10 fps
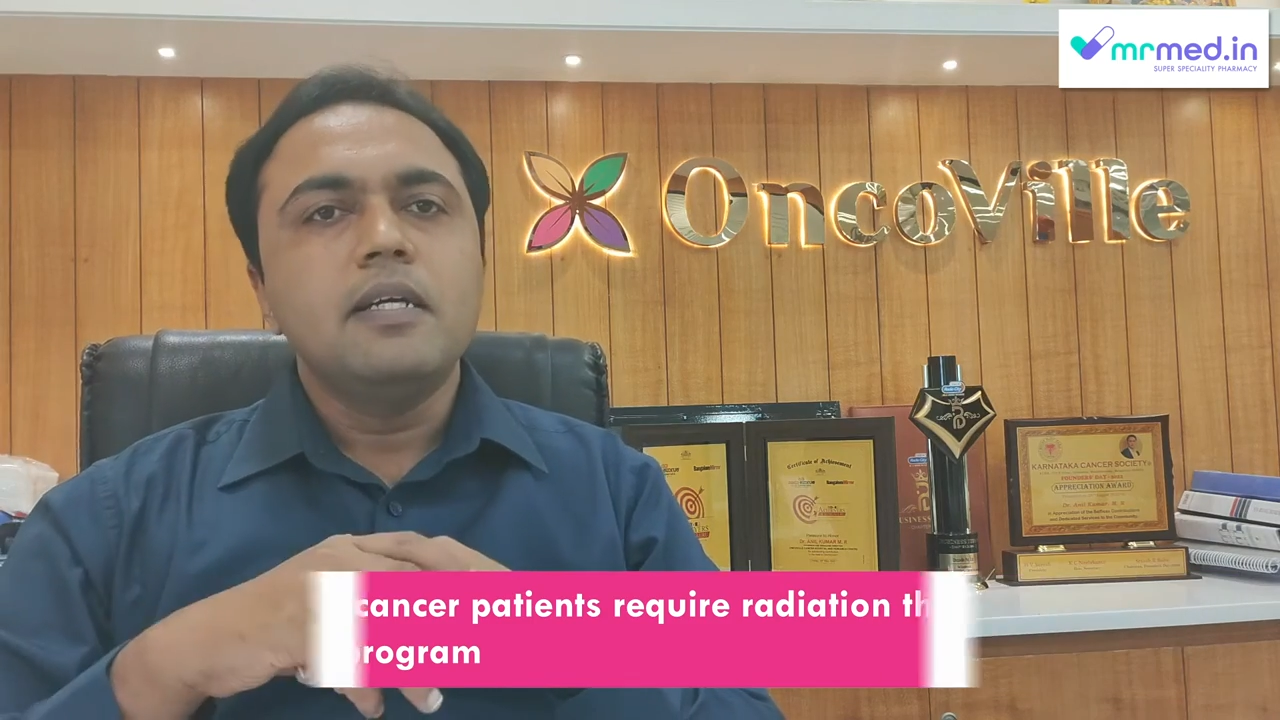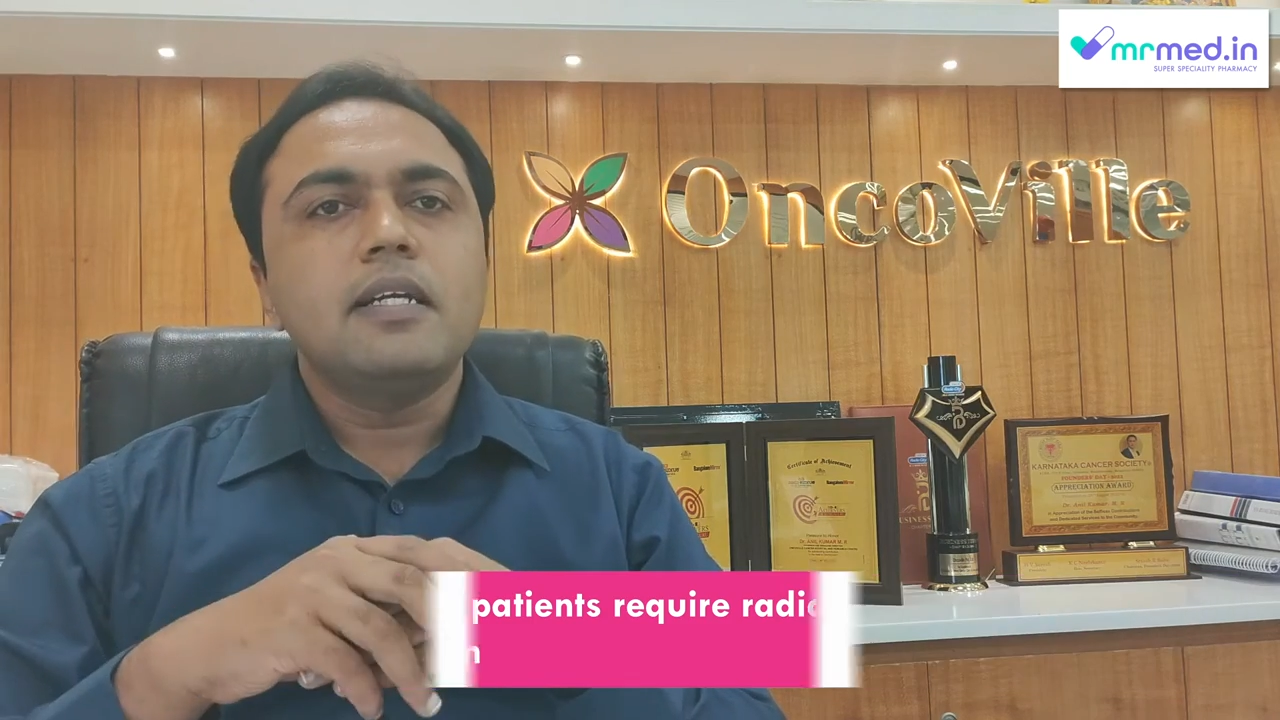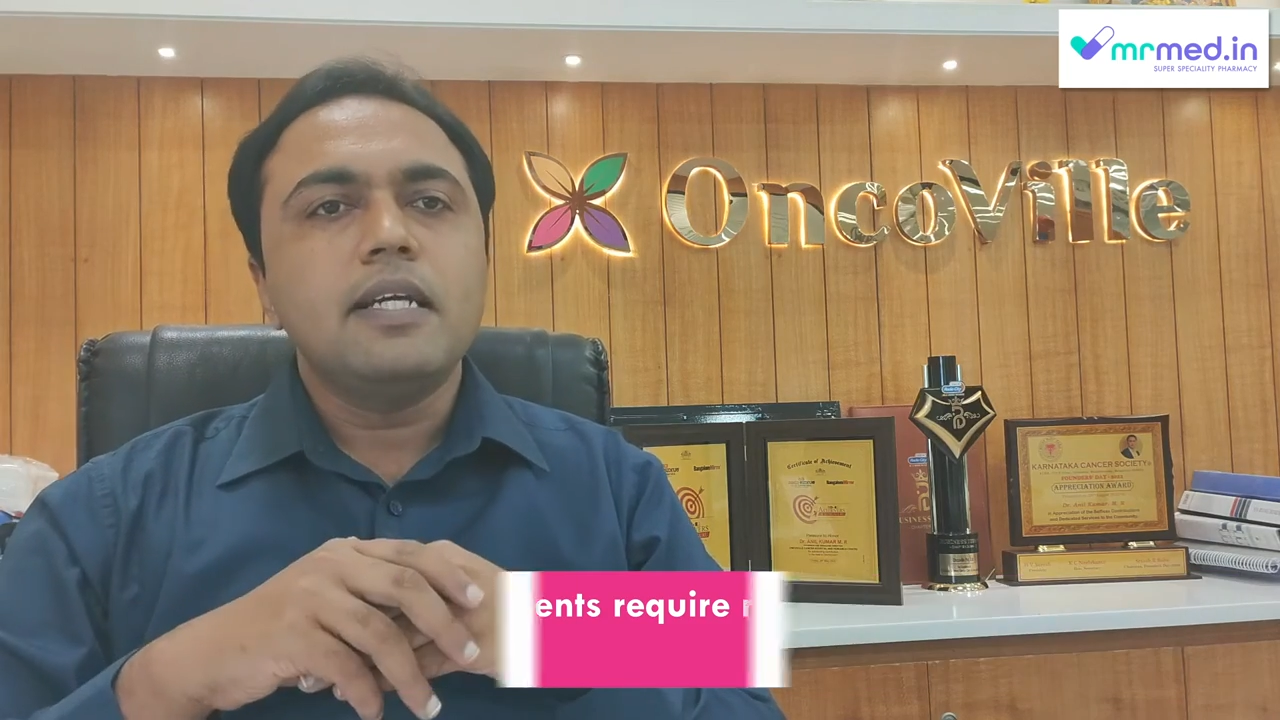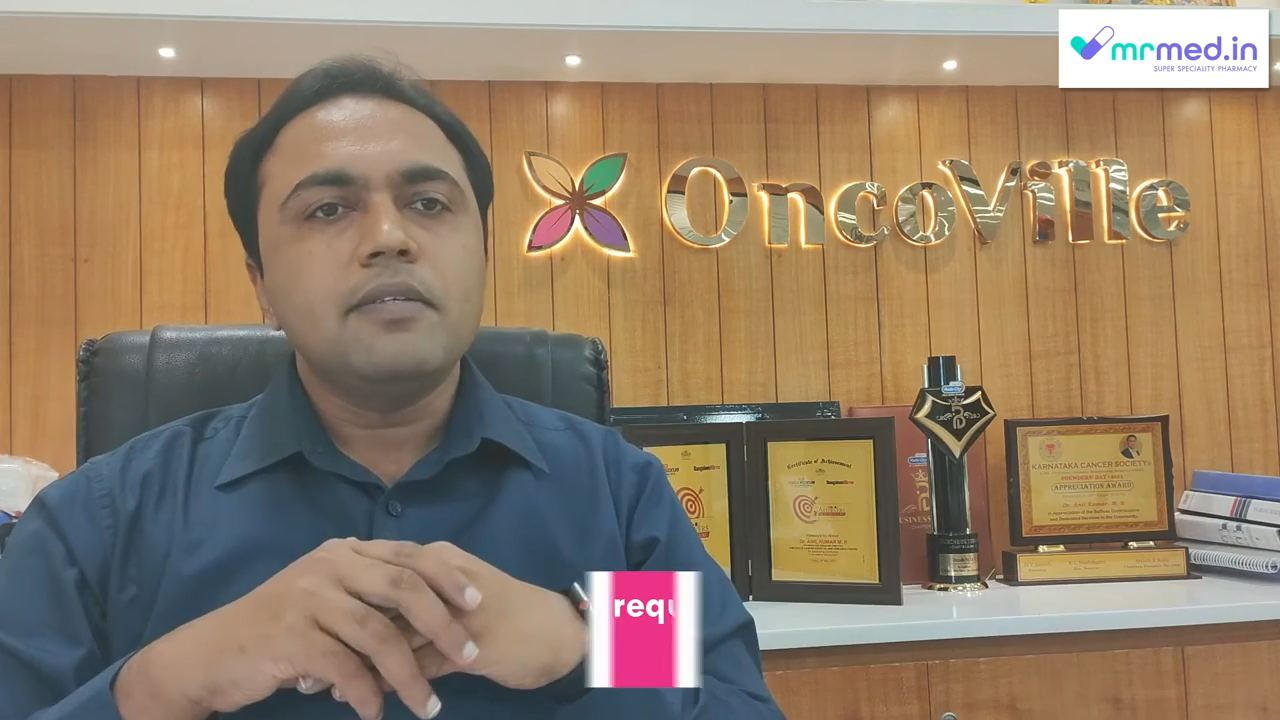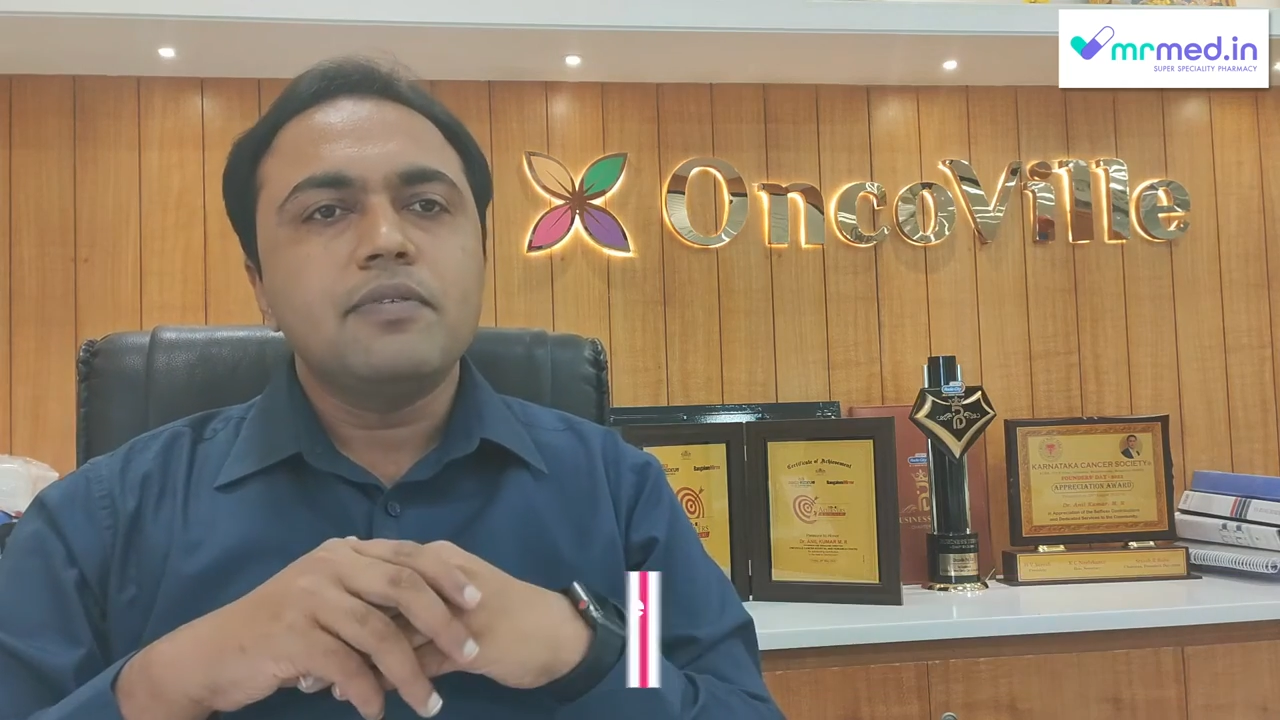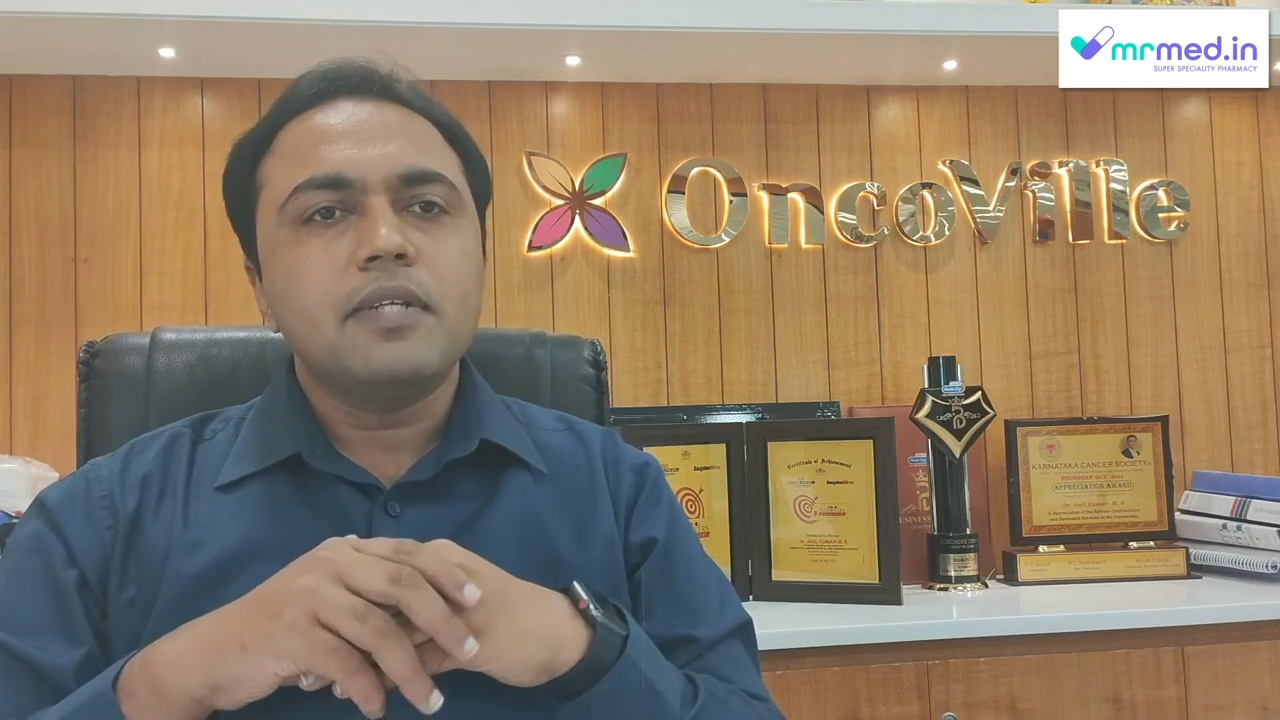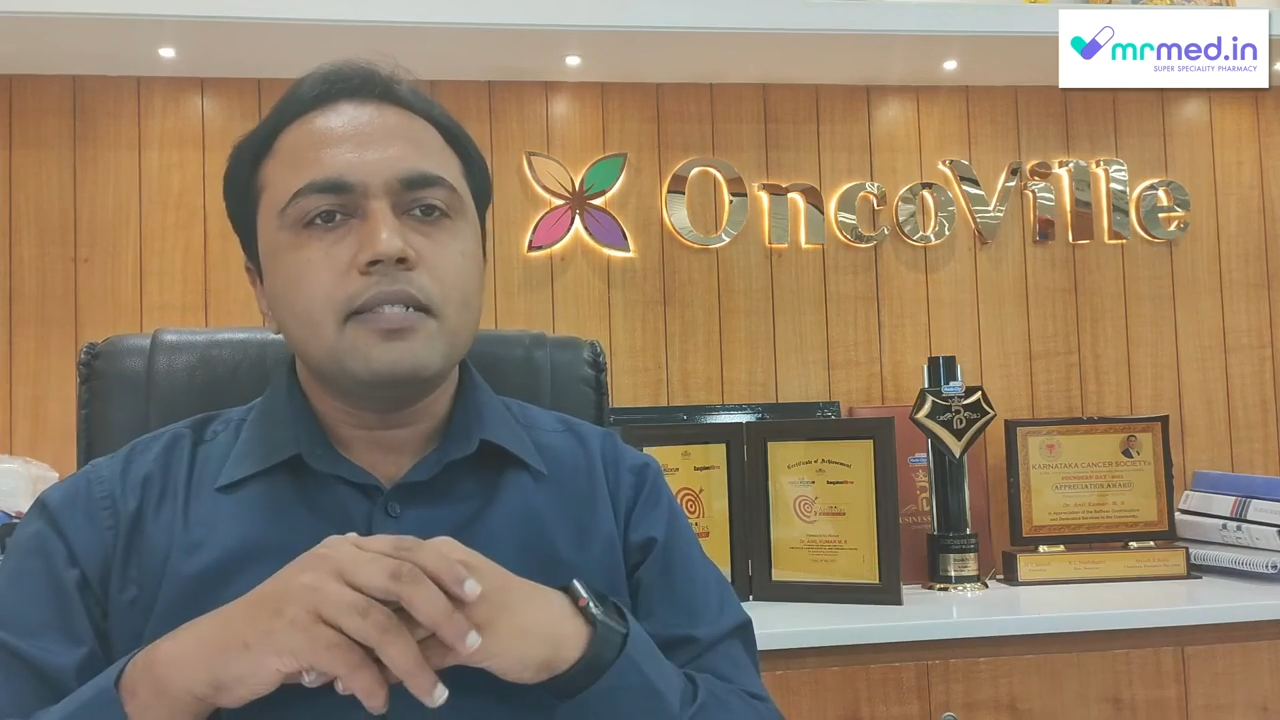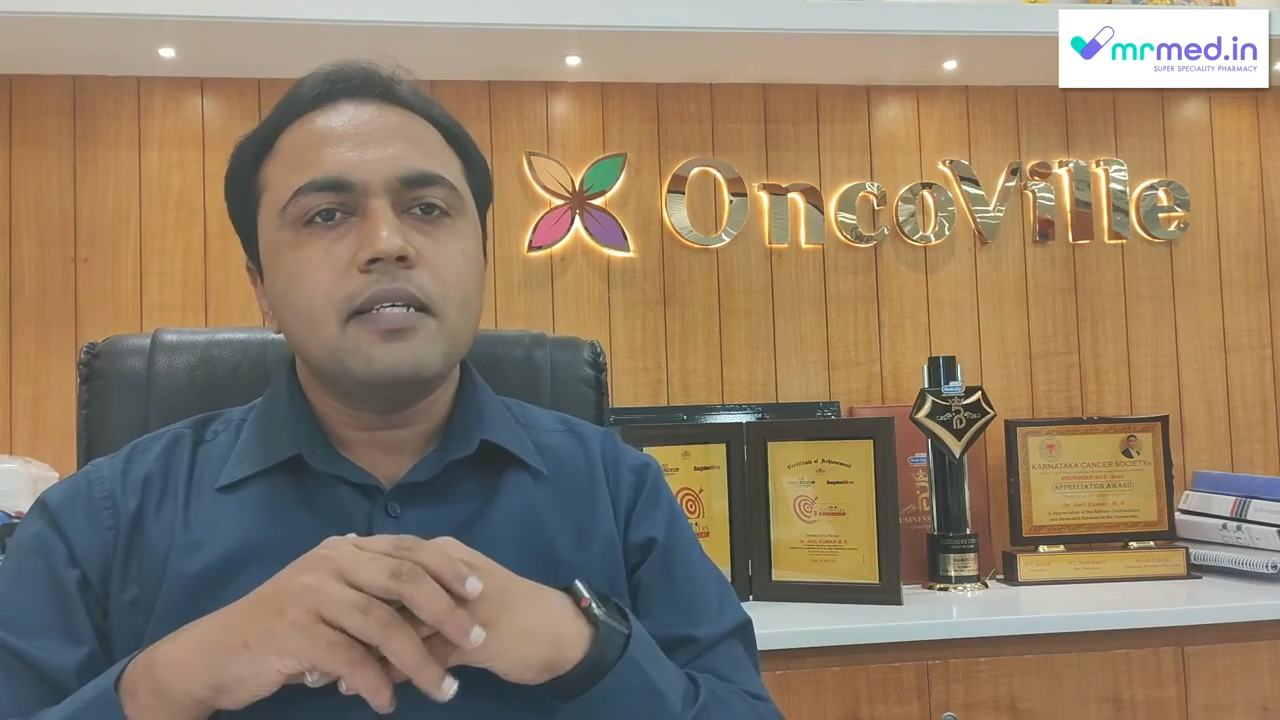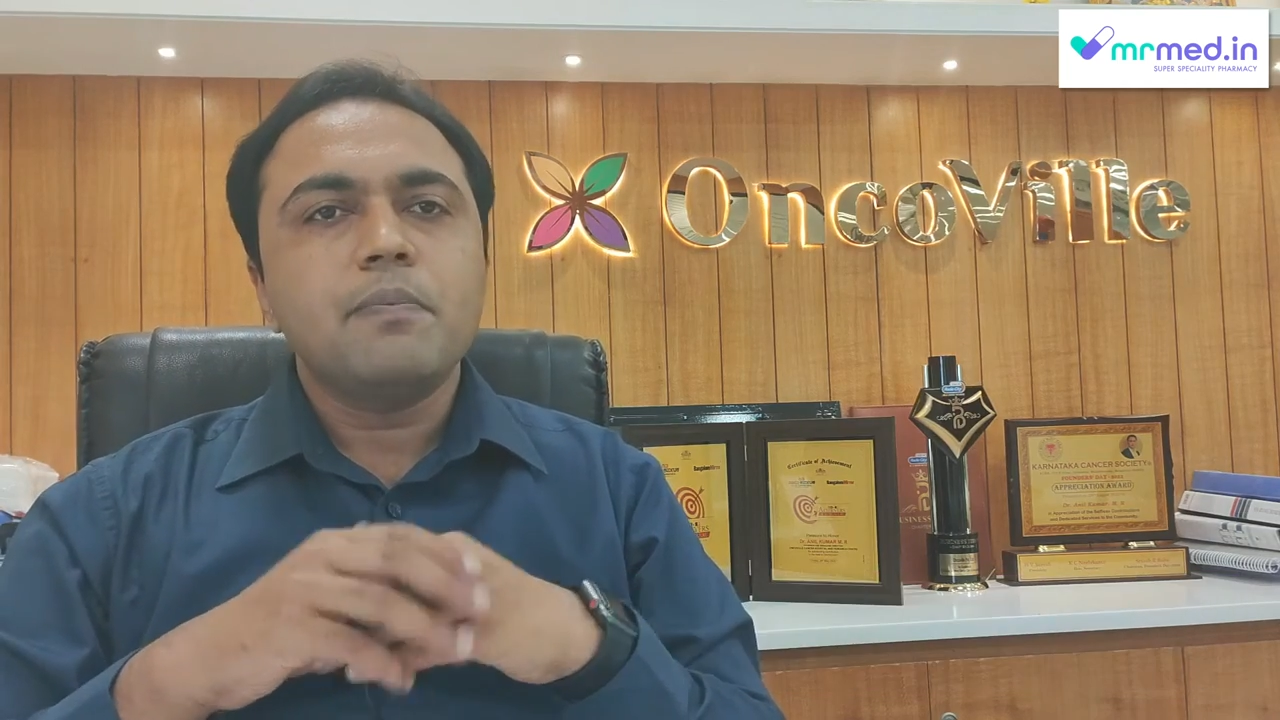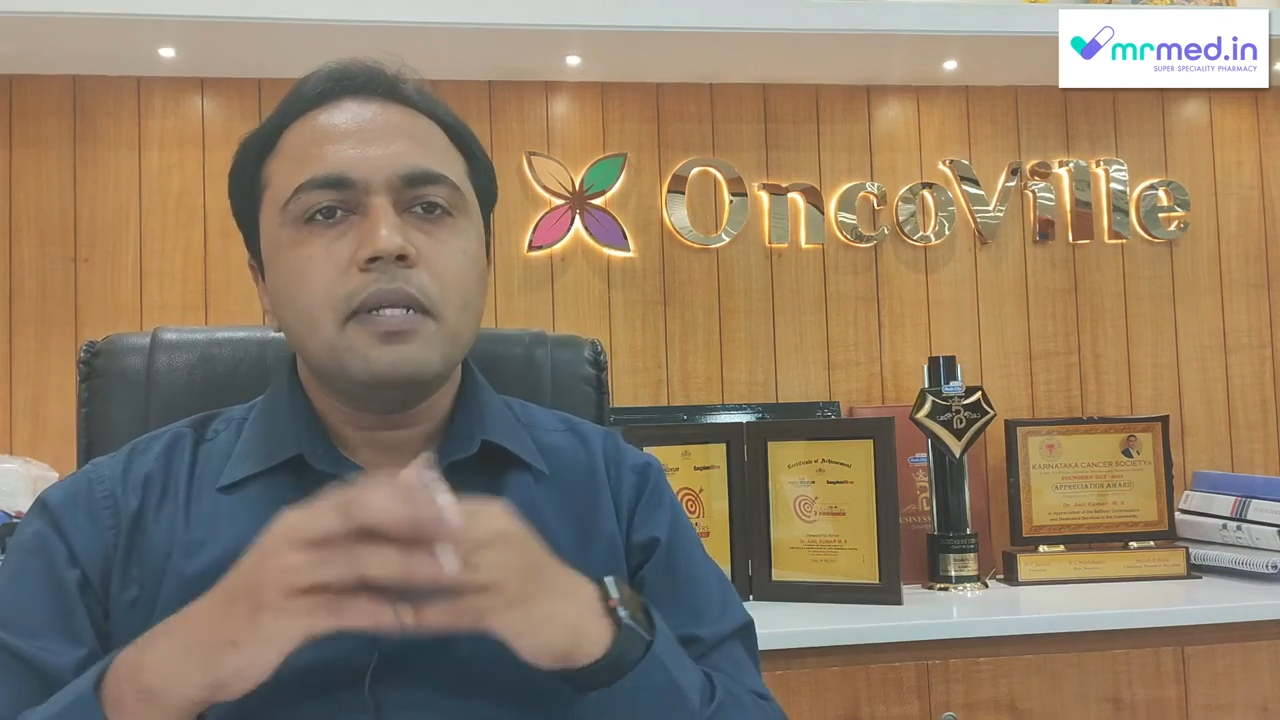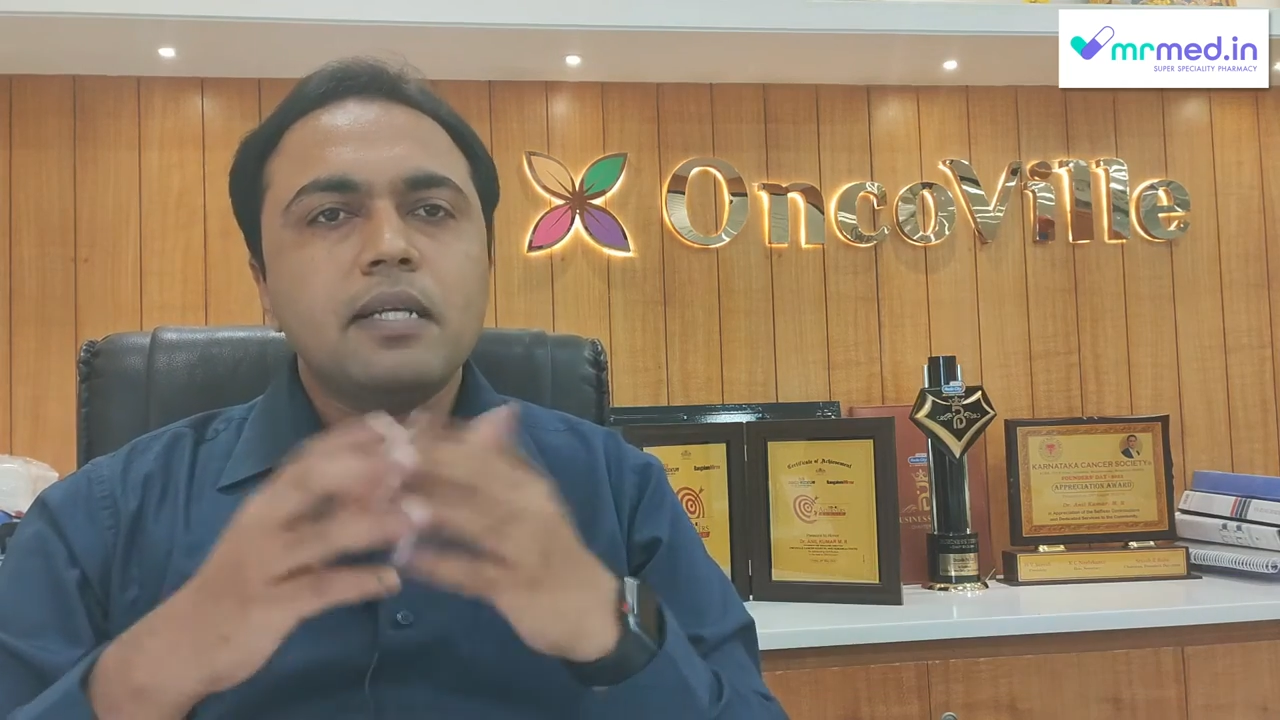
Like for example,